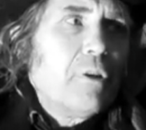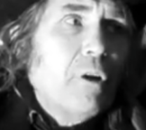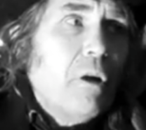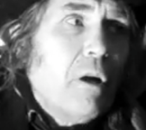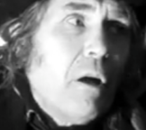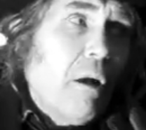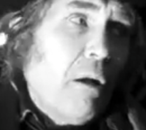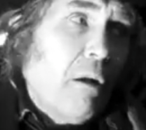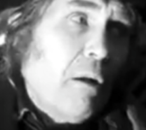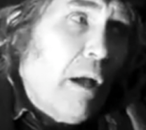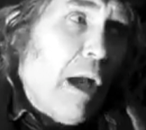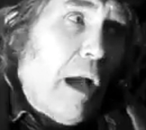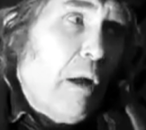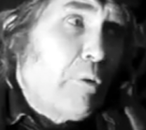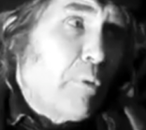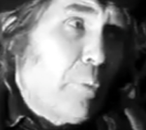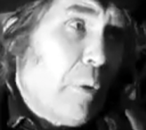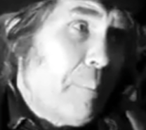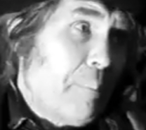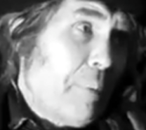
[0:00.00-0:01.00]
"How
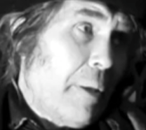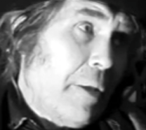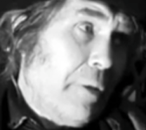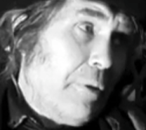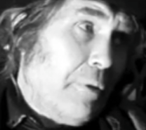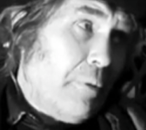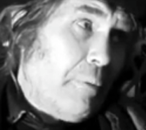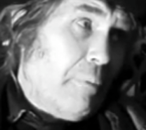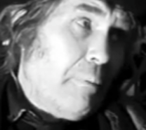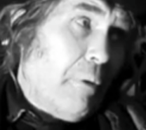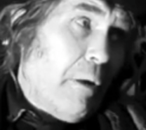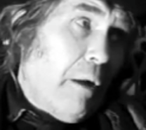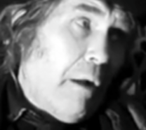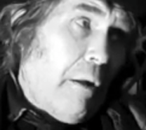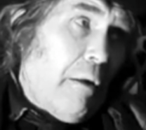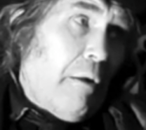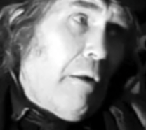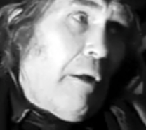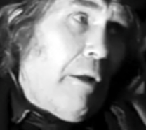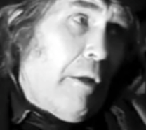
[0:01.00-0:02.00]
do I pay you?
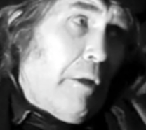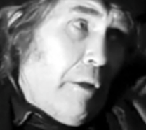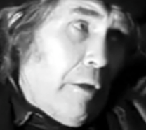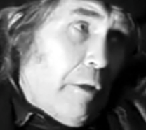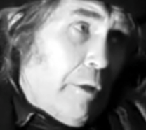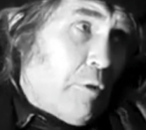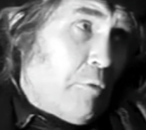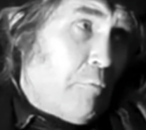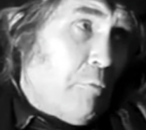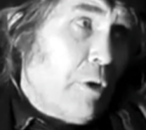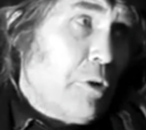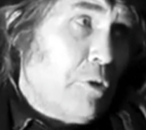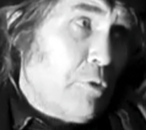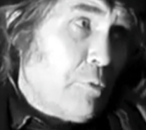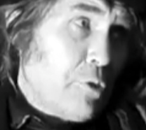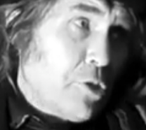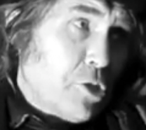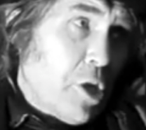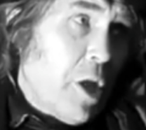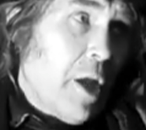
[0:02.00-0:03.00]
I can write
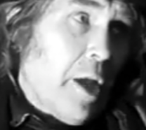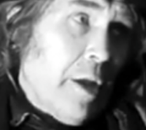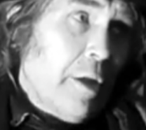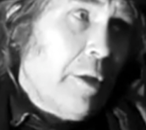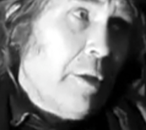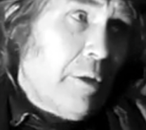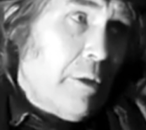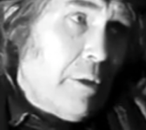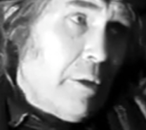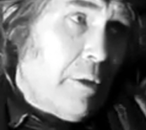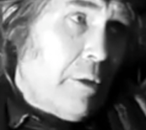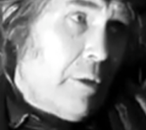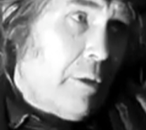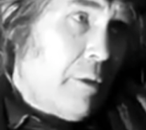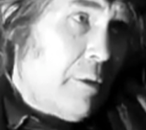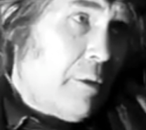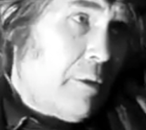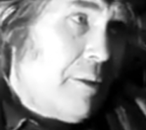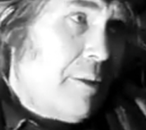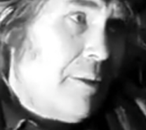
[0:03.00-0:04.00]
you a cheque.
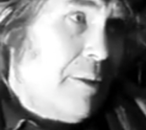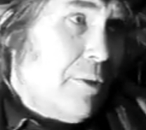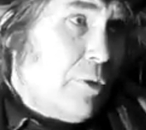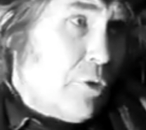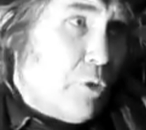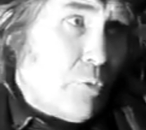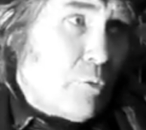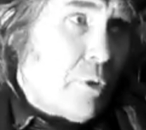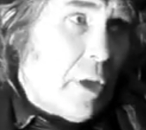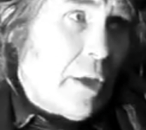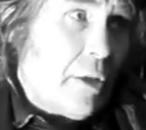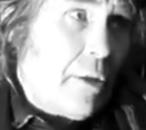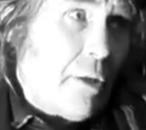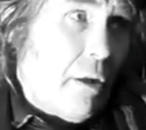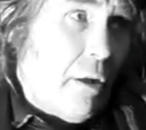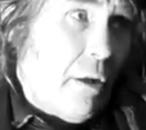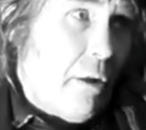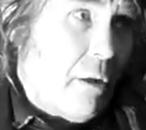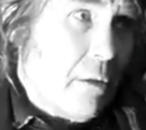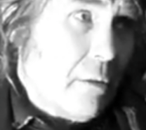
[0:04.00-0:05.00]
Do you take
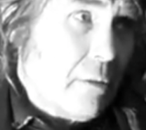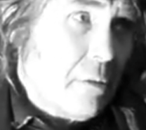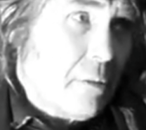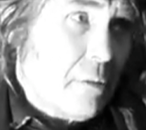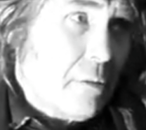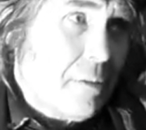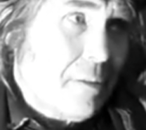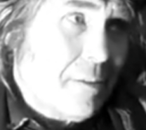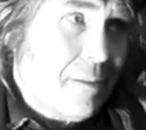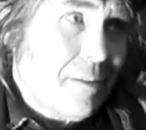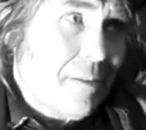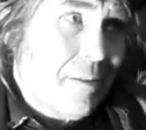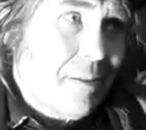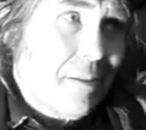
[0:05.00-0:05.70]
cards?"